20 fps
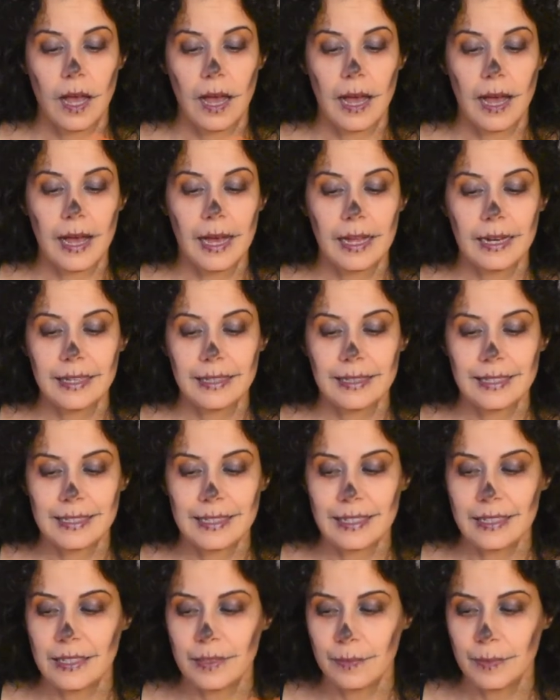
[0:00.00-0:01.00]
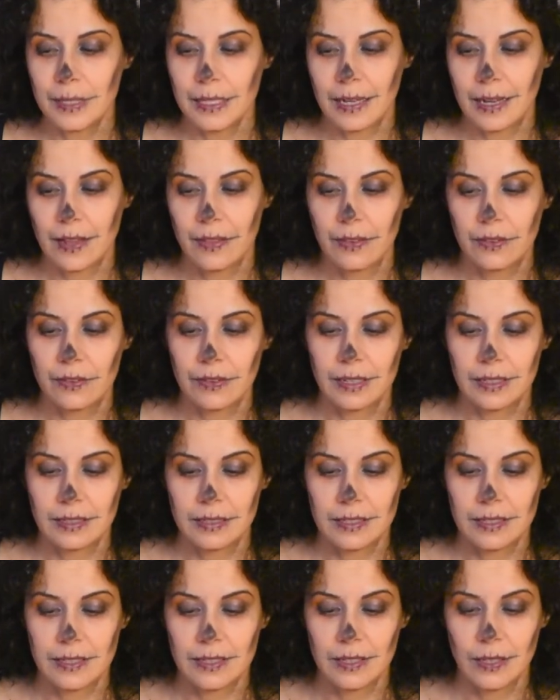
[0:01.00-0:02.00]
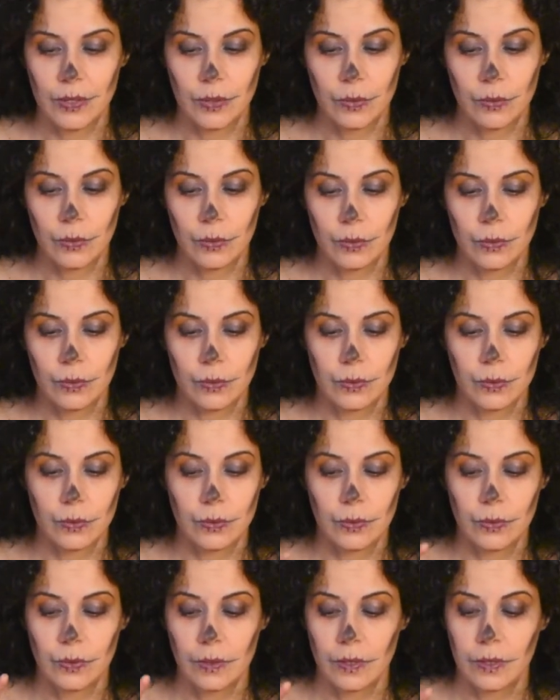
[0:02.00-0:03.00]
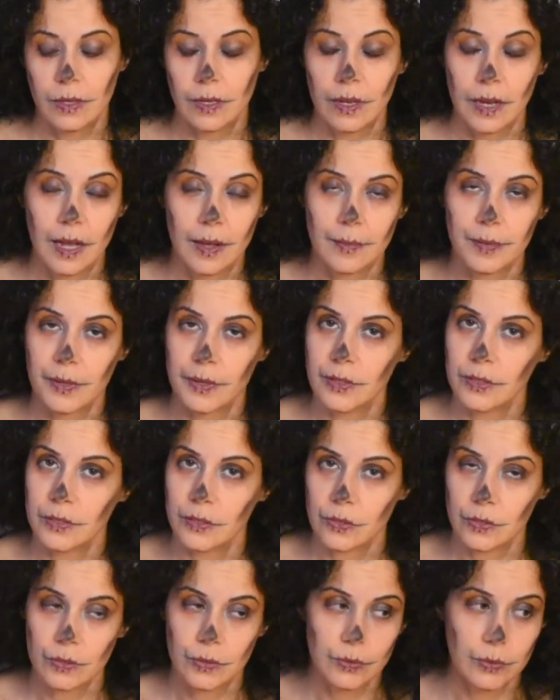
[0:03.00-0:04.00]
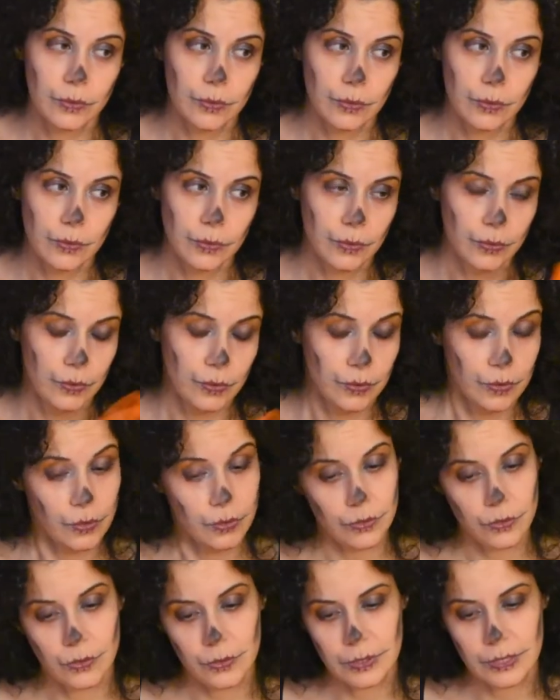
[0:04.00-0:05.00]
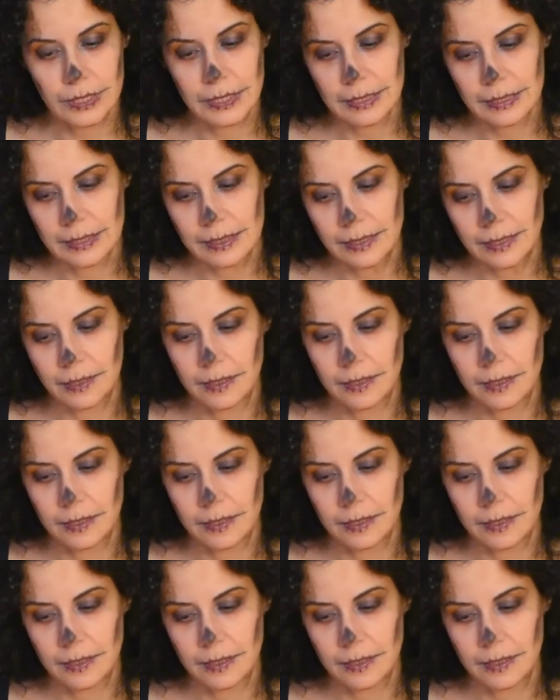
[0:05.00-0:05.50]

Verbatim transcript: and it doesn't let me gather it, so I'm going to not use it.